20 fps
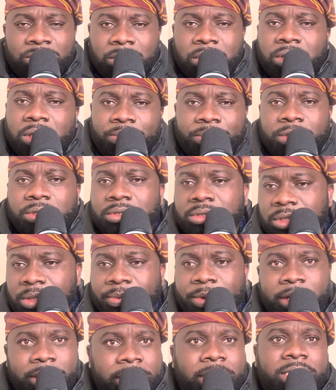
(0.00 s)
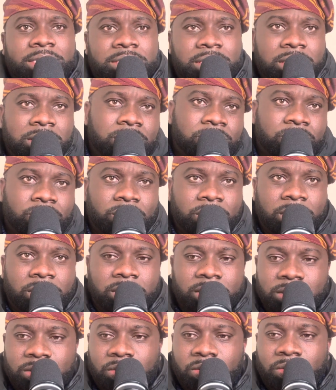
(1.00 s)
I mean, the manager said he's okay,
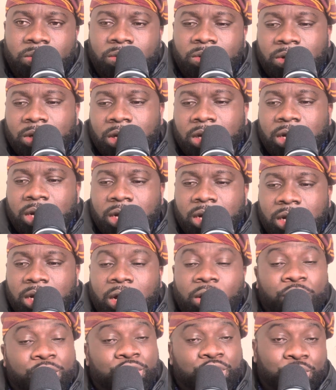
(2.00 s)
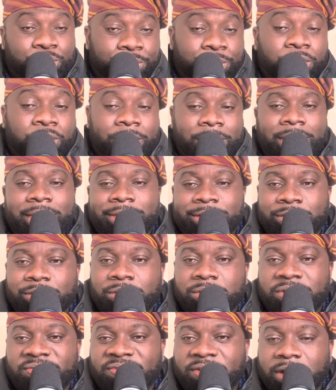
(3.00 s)
so he should be okay, so
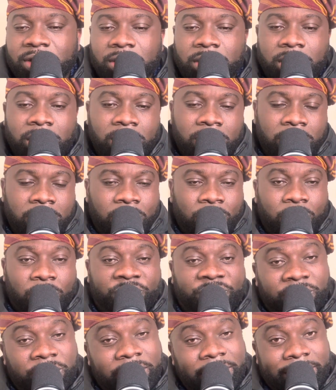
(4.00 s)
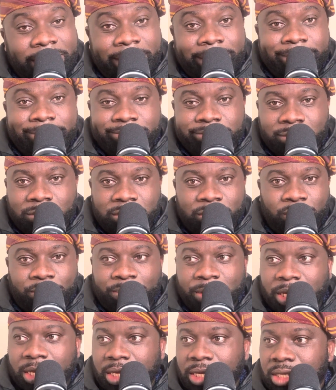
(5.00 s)
it's fine. Hopefully, again, because we
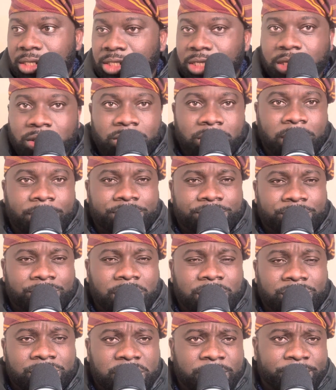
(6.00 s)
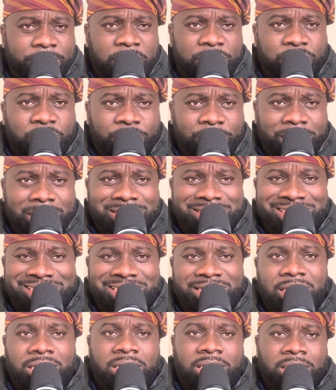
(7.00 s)
play Crystal Palace on Wednesday,
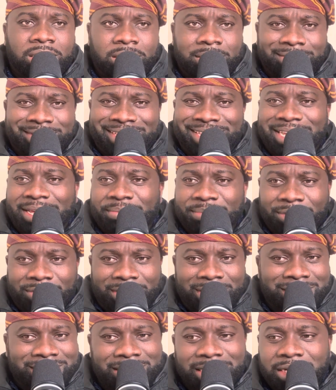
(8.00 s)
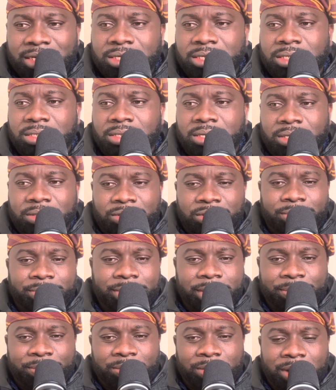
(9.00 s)
he can be rested, and some
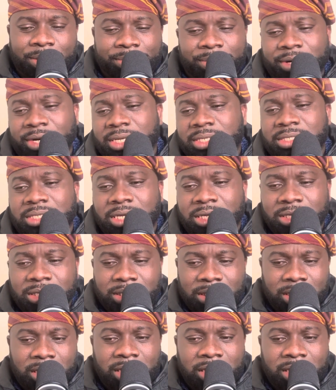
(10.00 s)
other people can be rested.